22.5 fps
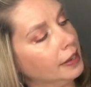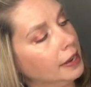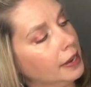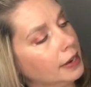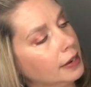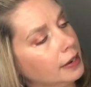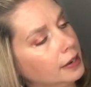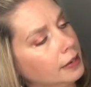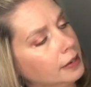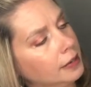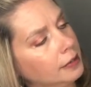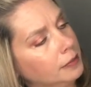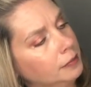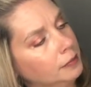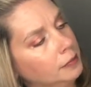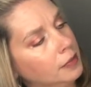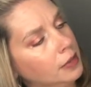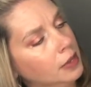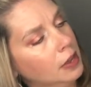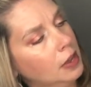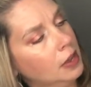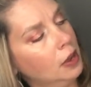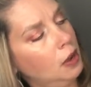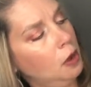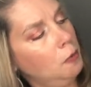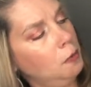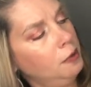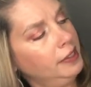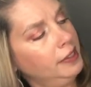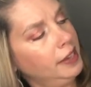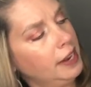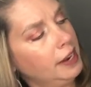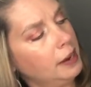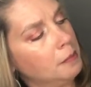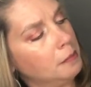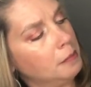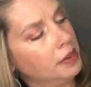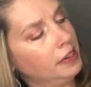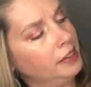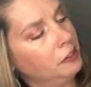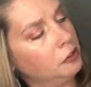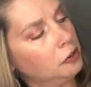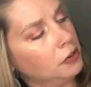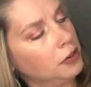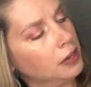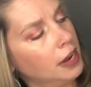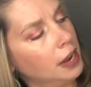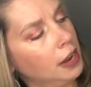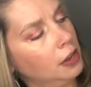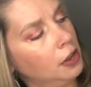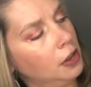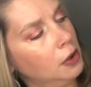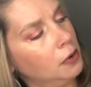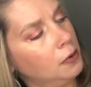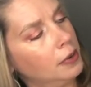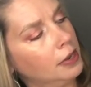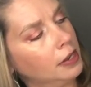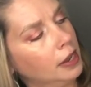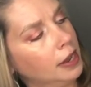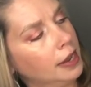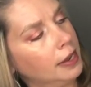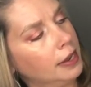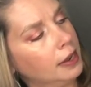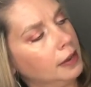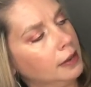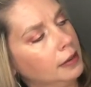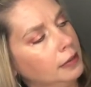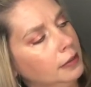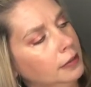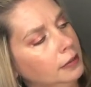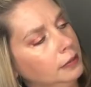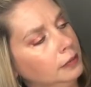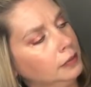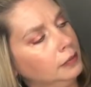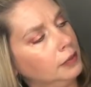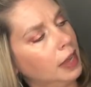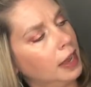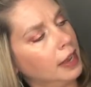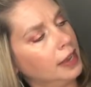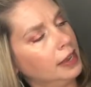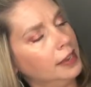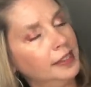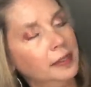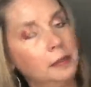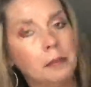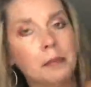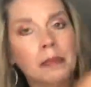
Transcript: like a, almost like a mustard yellow and like a I guess a